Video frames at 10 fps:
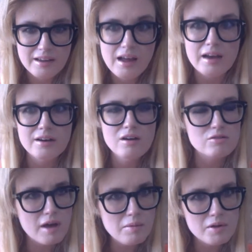Yeah, I know.
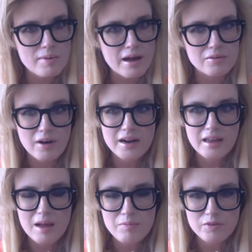Tell me about it, right? I
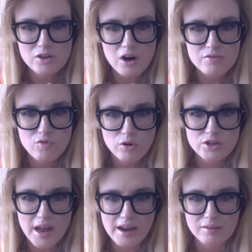can't believe it's already
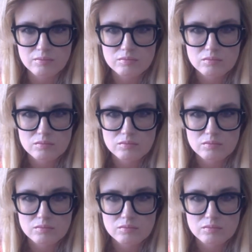410.